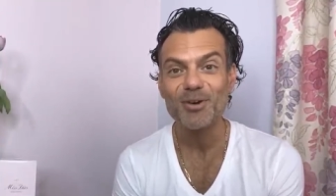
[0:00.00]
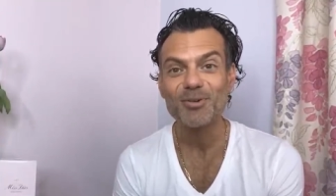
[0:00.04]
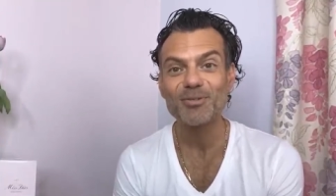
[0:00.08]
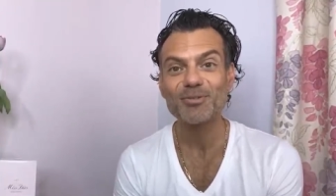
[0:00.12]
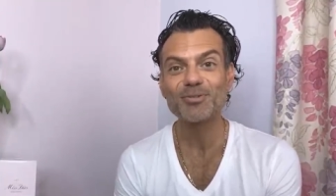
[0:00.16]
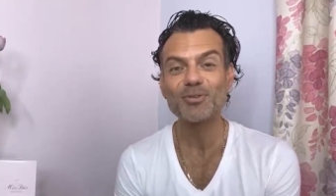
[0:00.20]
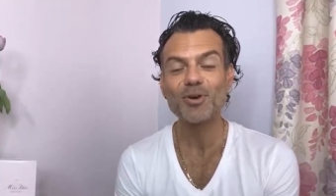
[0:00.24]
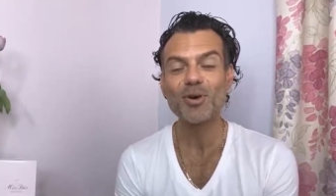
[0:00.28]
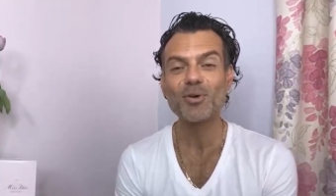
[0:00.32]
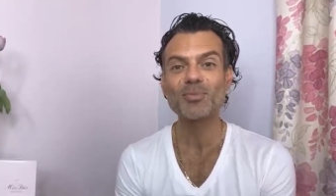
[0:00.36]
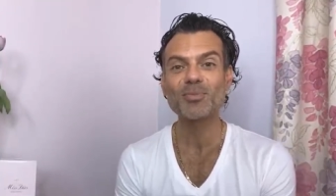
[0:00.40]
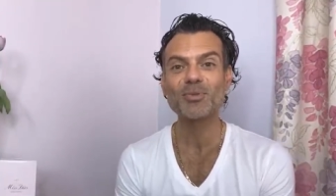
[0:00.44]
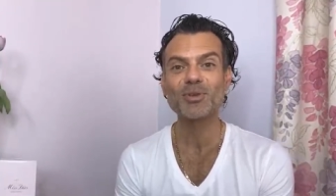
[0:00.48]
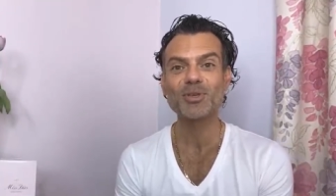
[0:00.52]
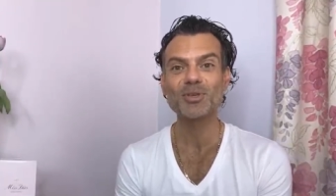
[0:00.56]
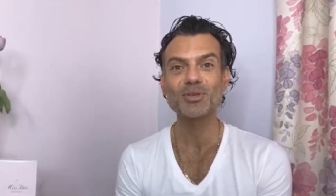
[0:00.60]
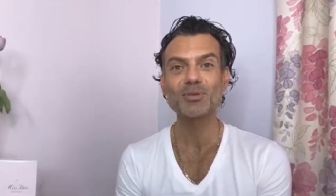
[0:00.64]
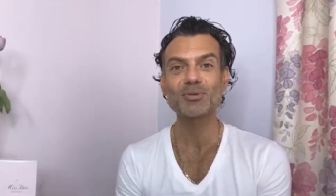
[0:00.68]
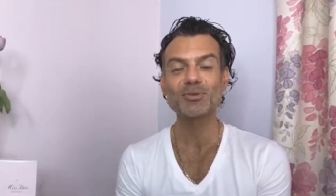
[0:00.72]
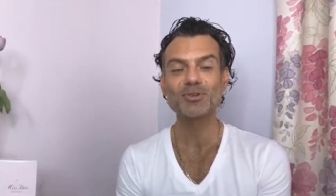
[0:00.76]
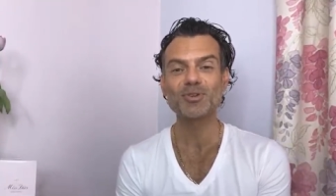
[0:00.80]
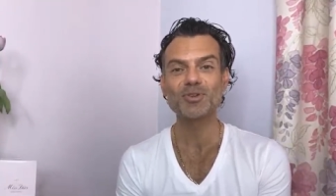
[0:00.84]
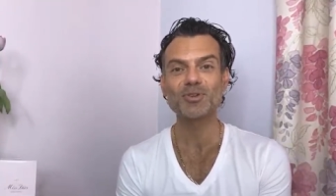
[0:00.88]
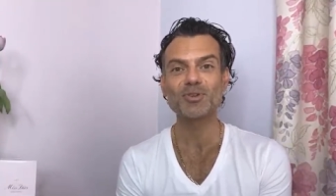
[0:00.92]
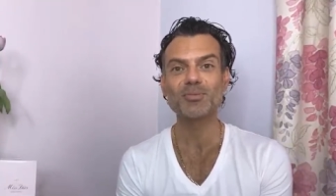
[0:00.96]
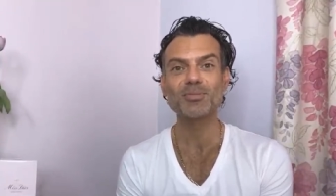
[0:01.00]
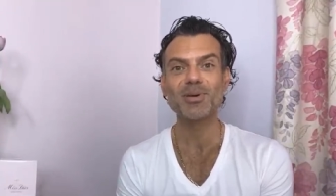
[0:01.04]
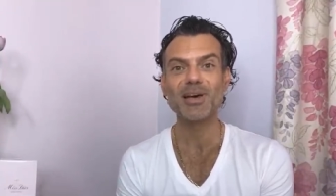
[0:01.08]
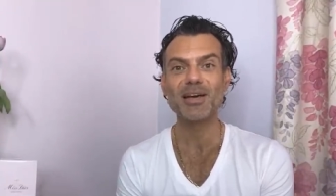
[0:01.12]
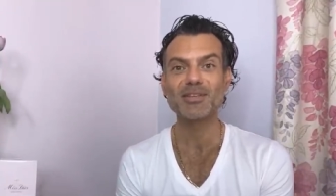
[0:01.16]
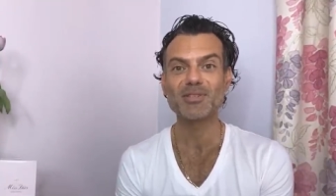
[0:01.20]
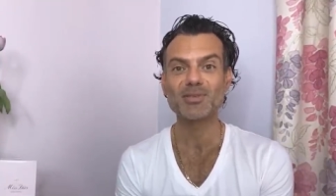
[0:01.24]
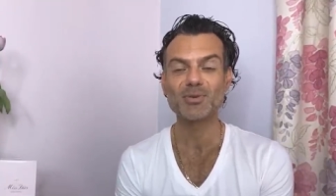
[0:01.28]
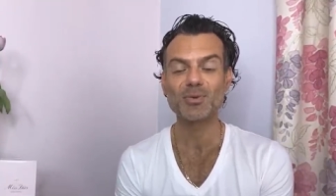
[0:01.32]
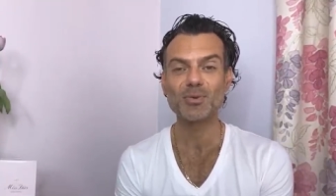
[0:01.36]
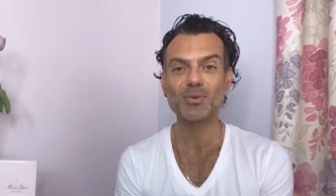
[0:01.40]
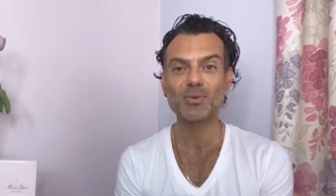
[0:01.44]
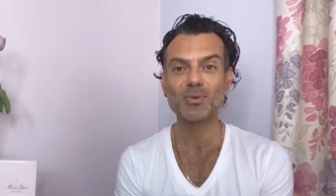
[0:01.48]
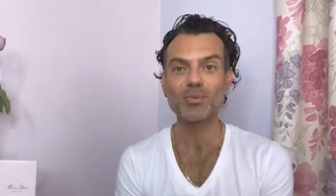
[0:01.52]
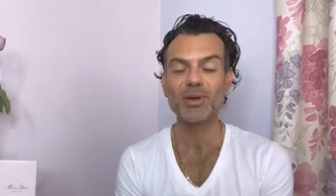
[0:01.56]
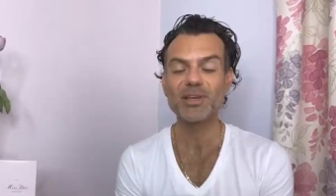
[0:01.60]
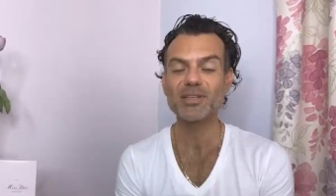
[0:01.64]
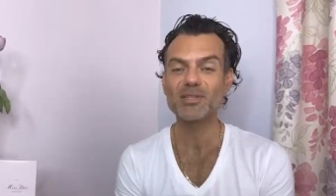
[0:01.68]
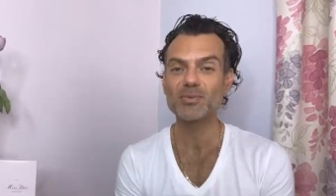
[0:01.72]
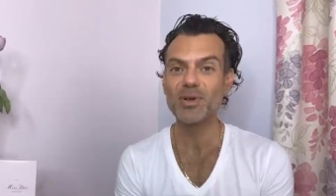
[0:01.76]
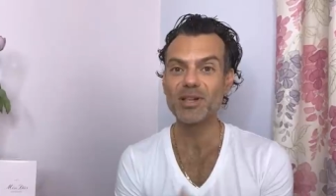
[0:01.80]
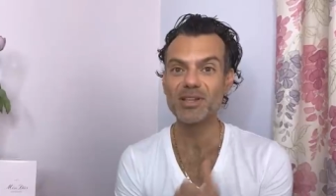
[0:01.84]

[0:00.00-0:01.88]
from YouTube as always.